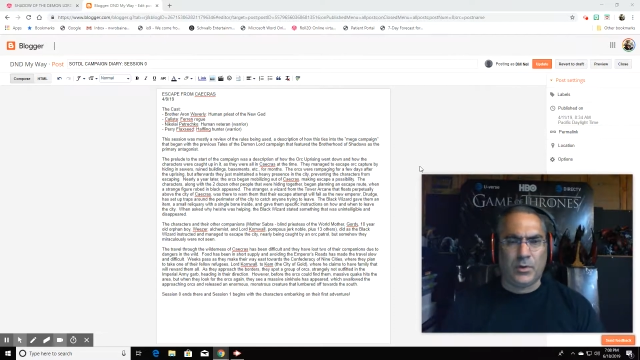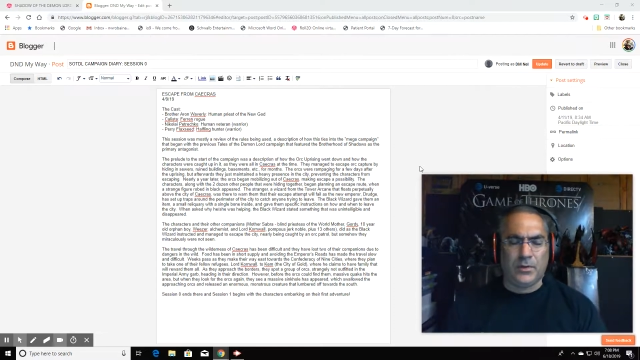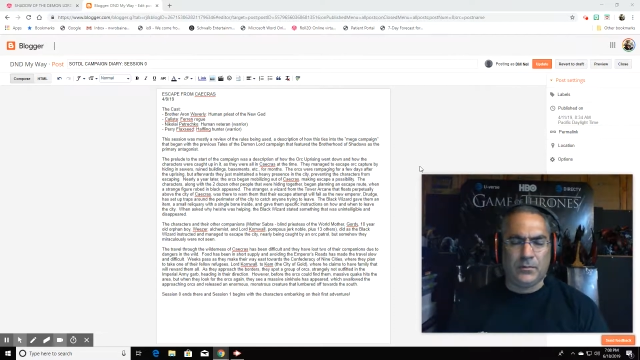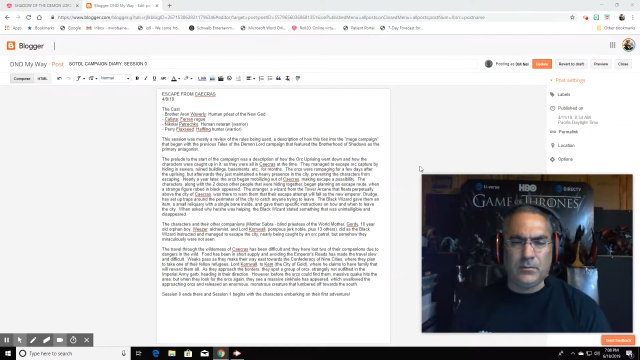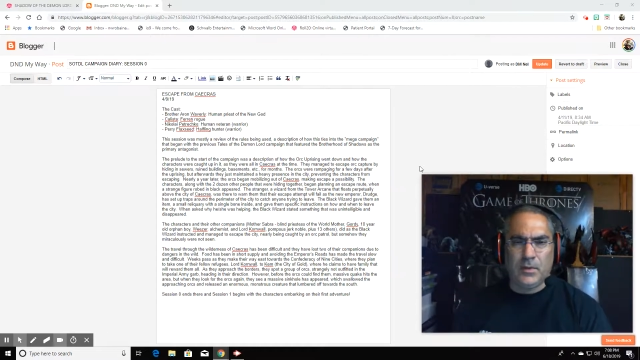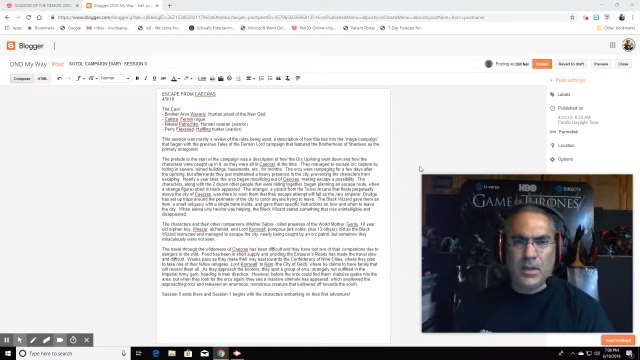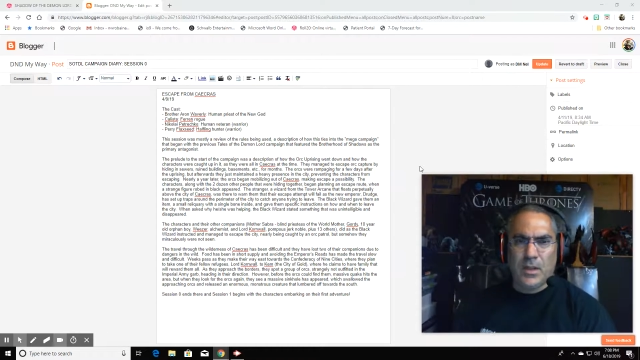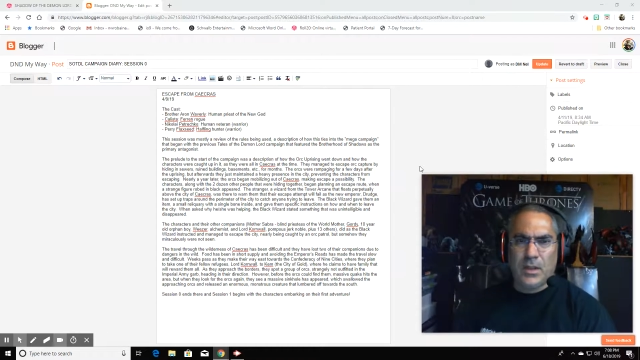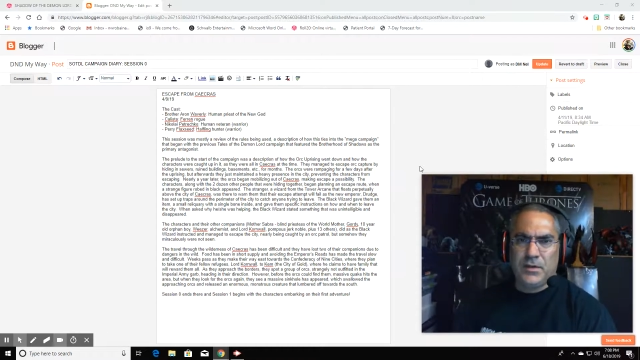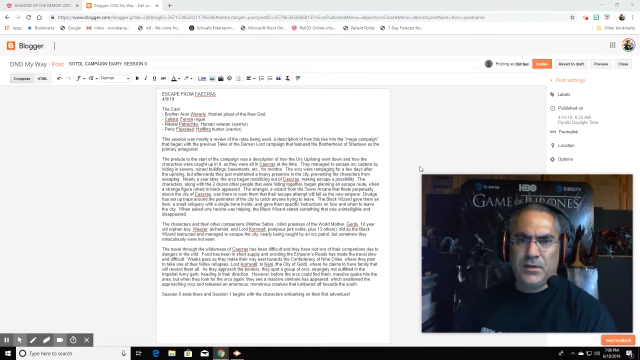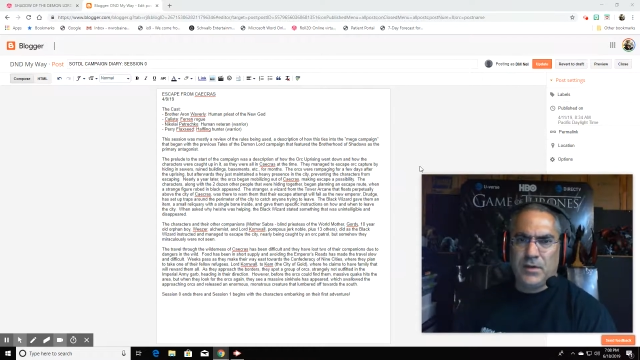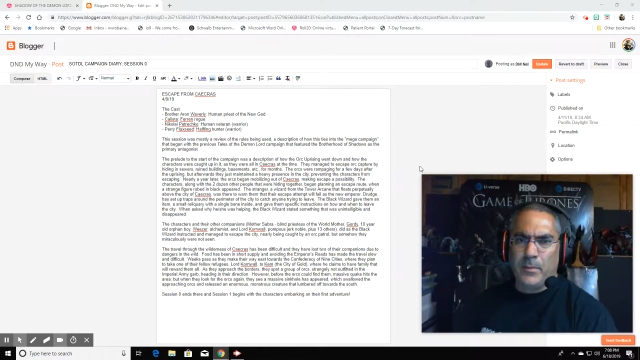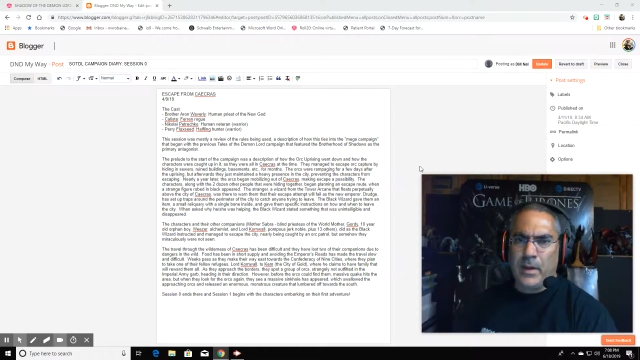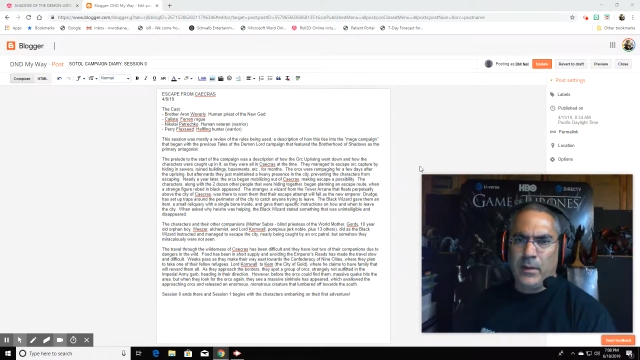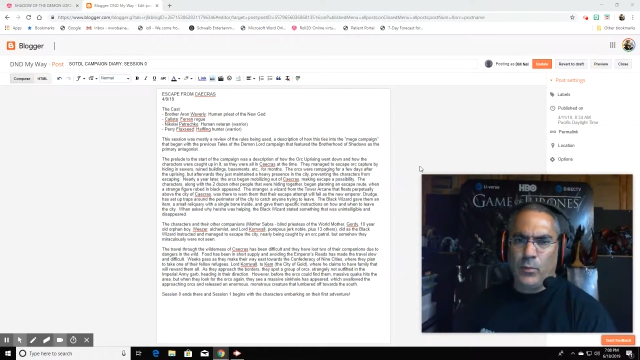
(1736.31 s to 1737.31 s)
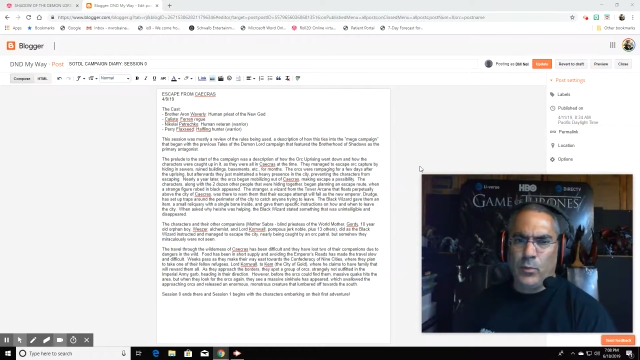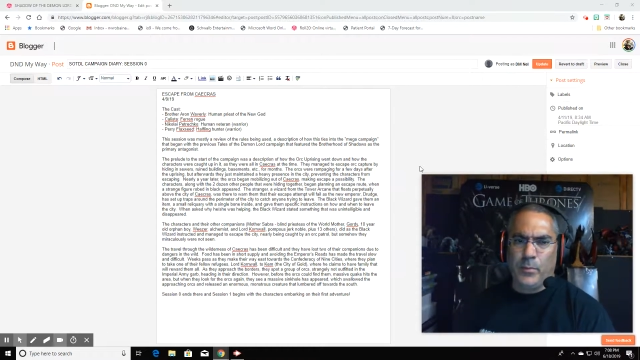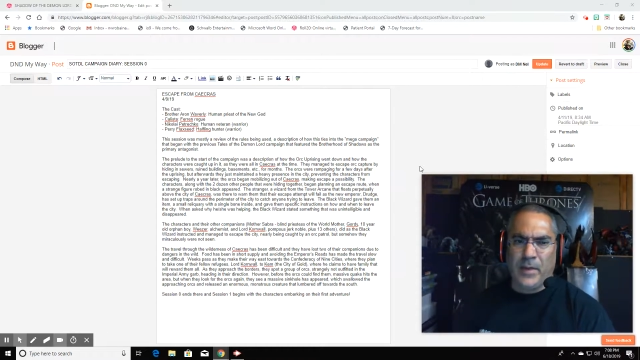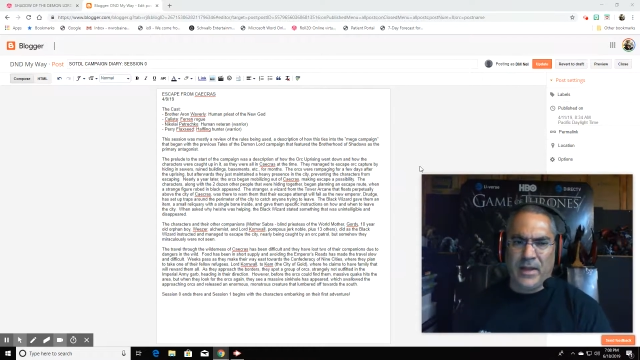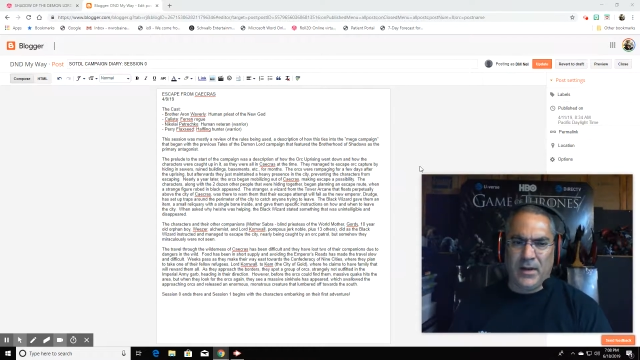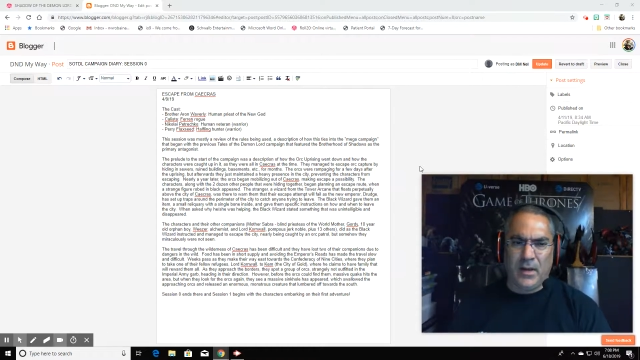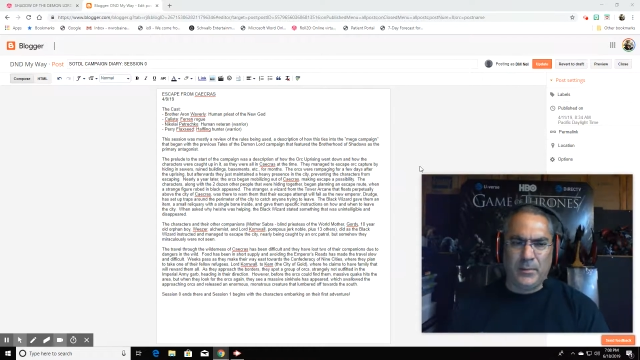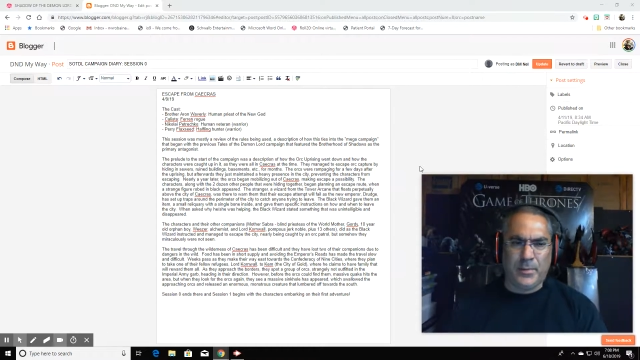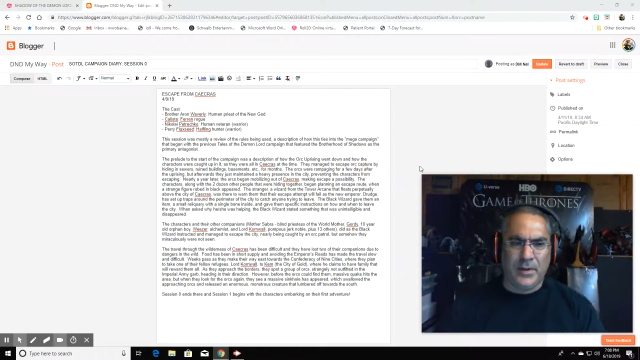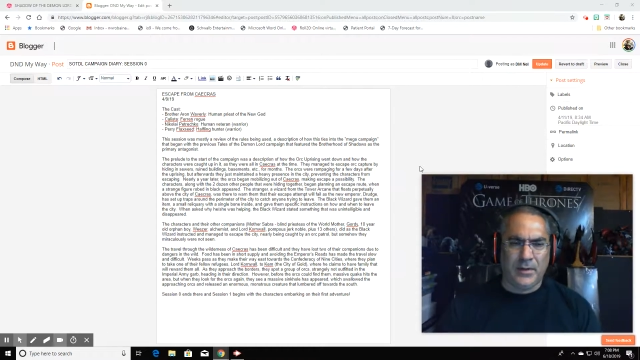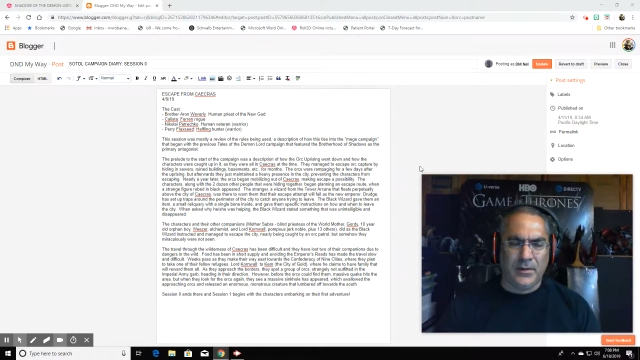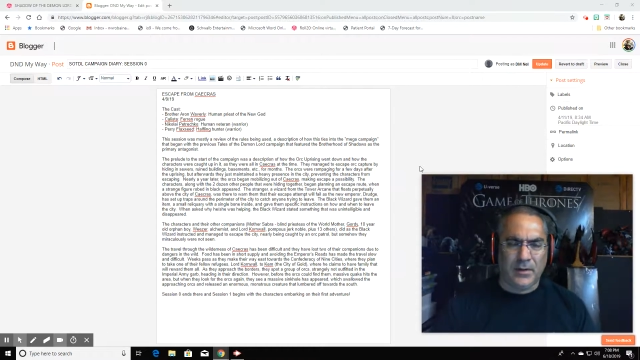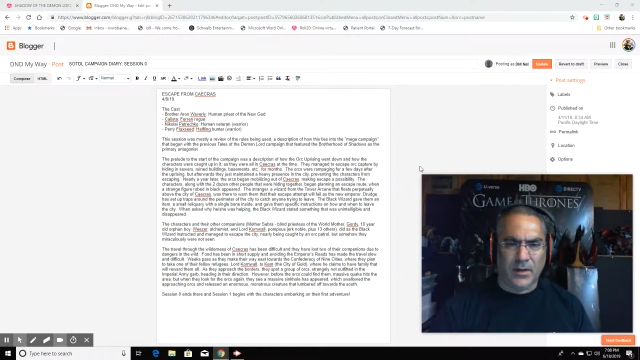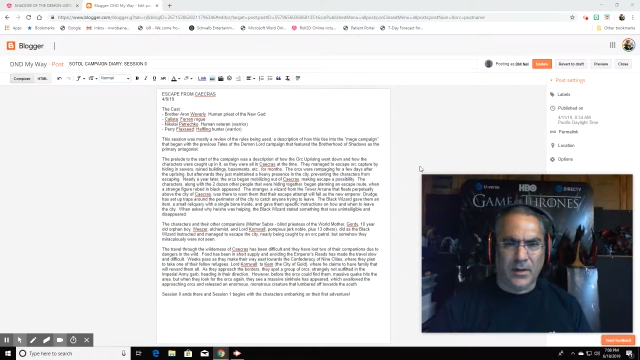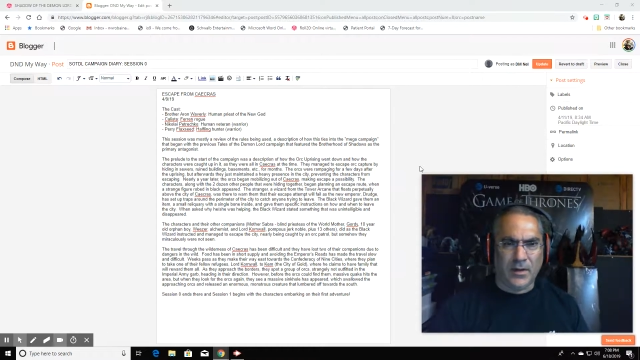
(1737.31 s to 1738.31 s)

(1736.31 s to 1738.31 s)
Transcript: one, somebody will man up and